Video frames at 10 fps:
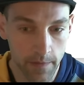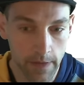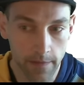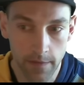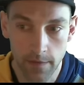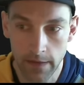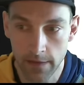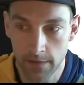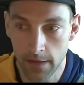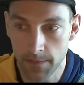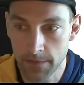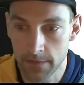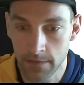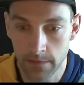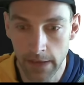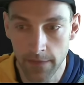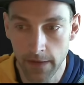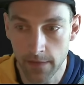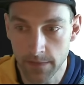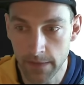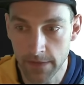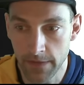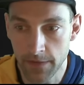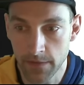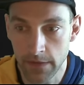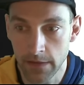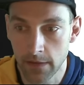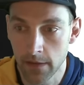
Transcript: We have good land drops. We have counterspells eventually.